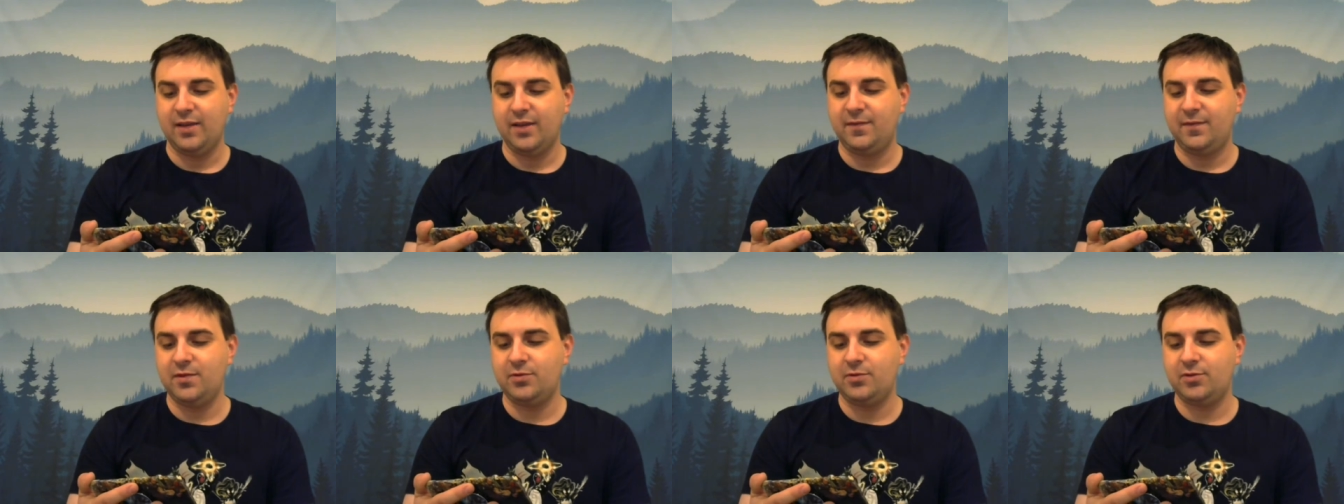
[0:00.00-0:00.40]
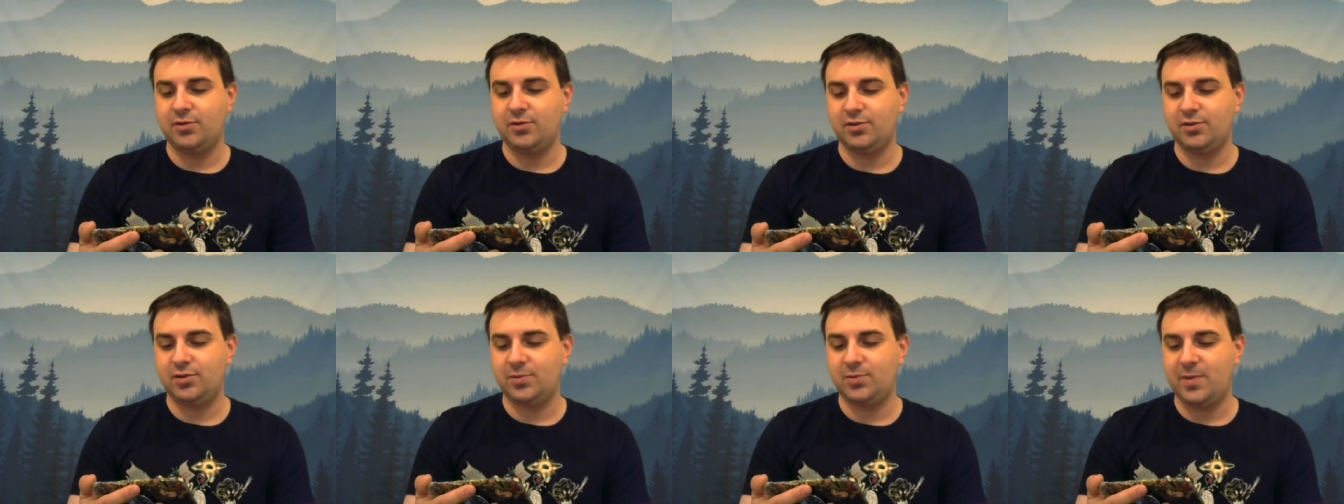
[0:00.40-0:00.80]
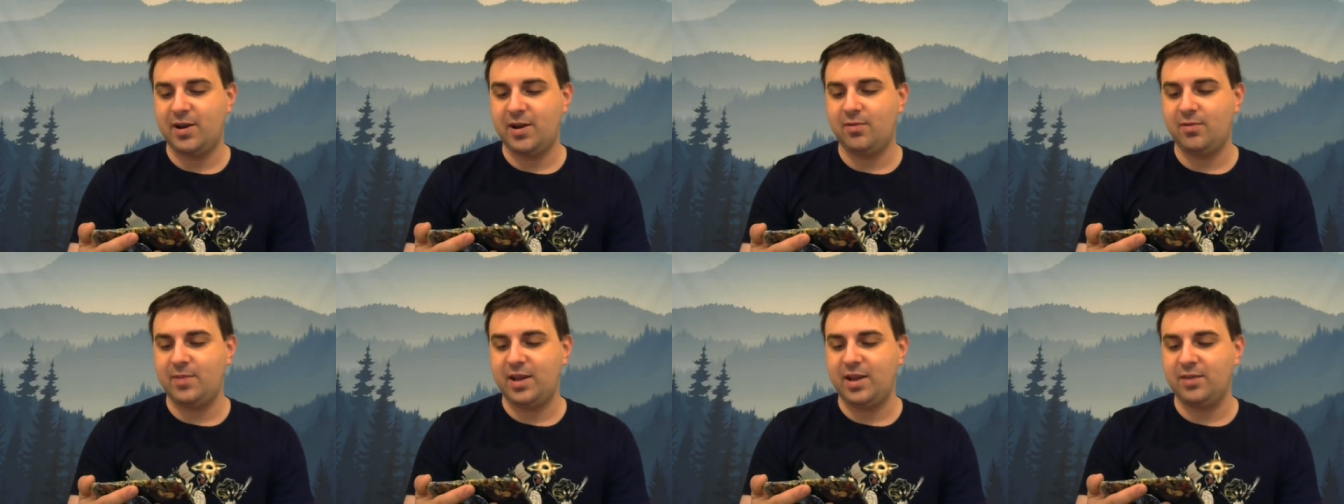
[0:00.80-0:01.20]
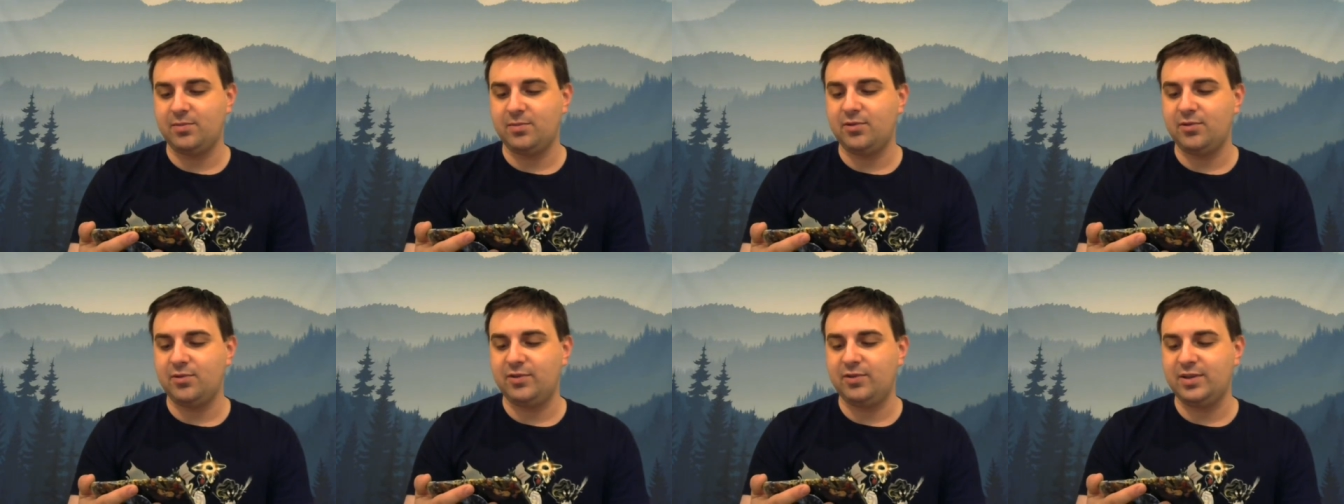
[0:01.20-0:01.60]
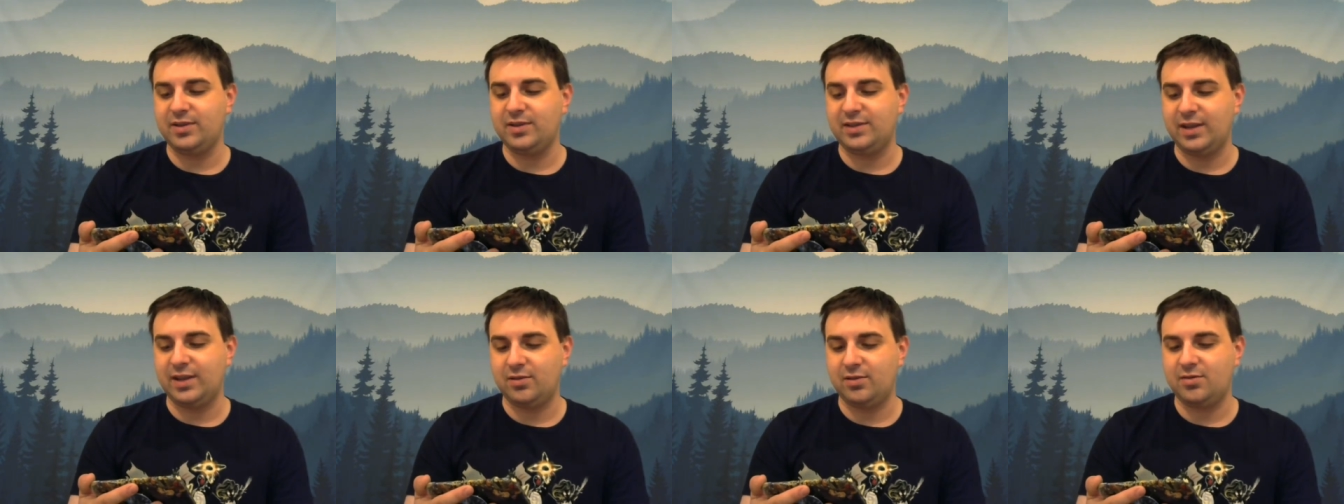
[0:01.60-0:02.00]
future Spider-Man
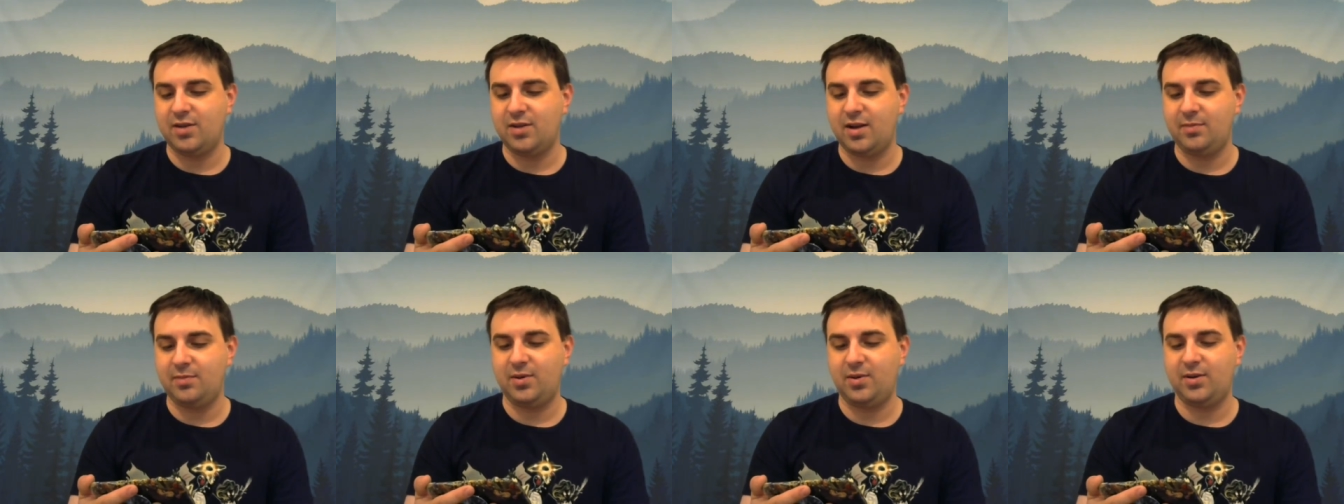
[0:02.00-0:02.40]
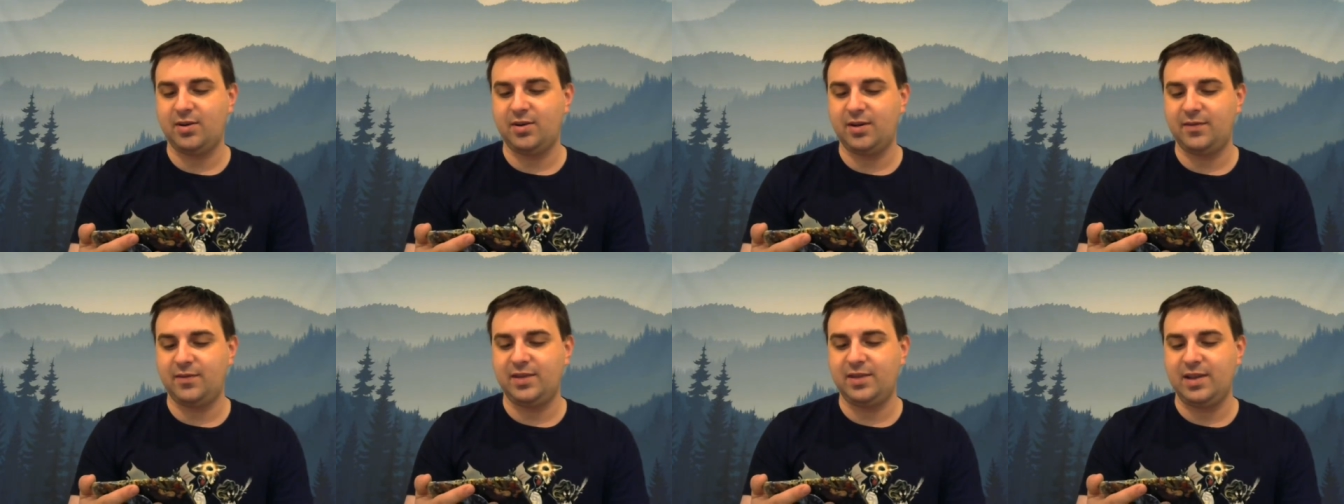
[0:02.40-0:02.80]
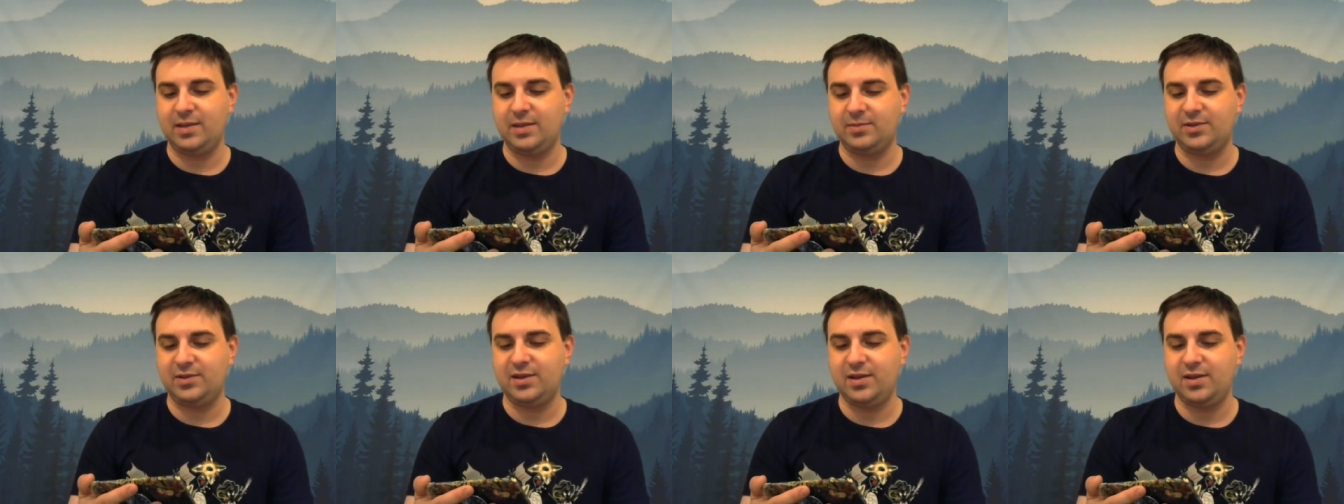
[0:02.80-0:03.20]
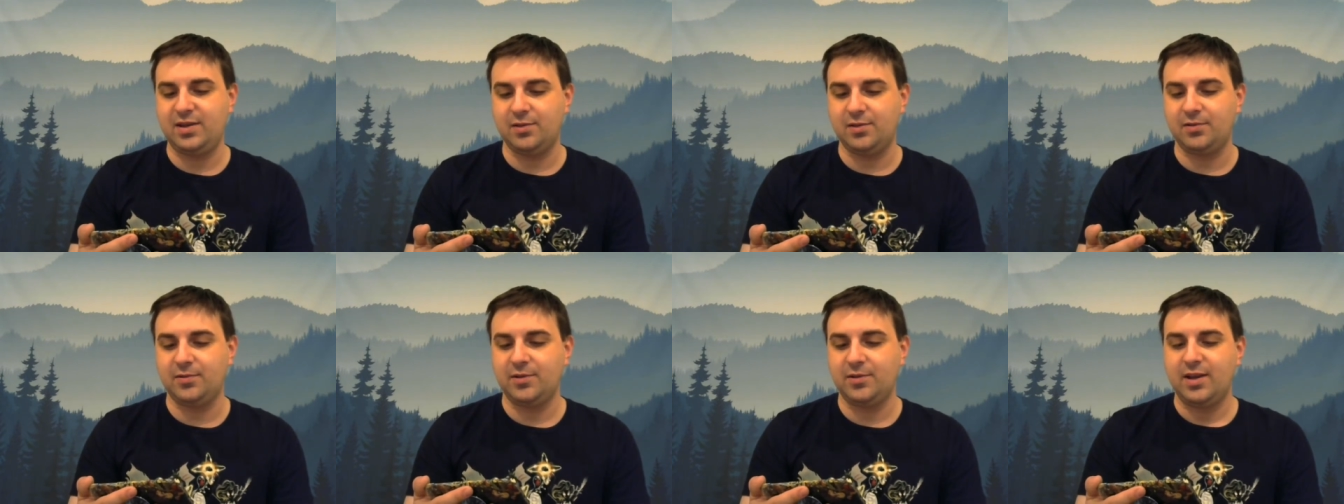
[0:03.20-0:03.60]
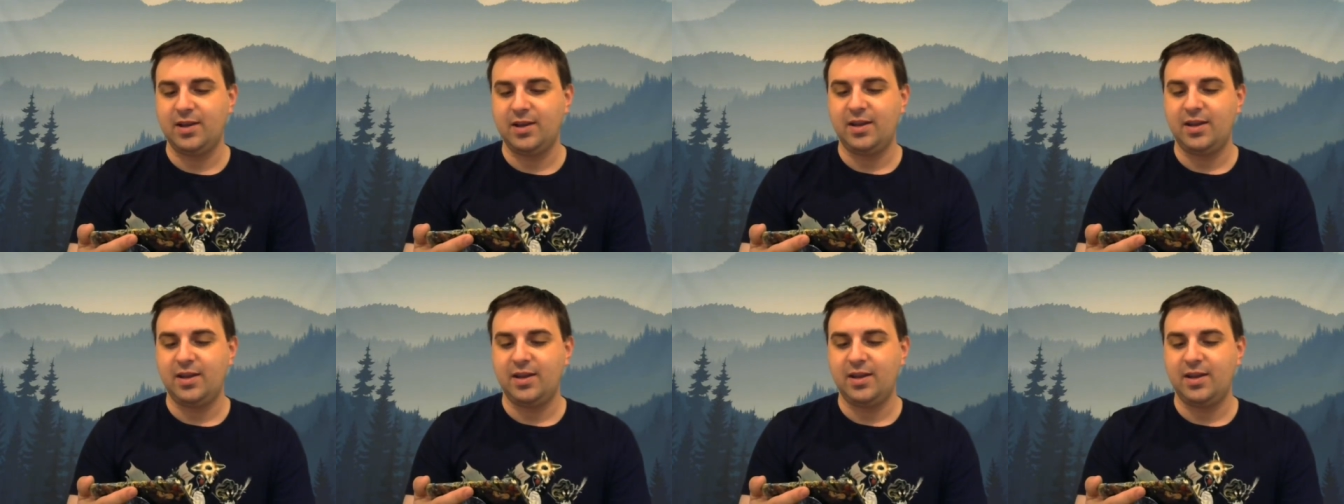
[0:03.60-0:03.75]
movies that are not part of the M C U.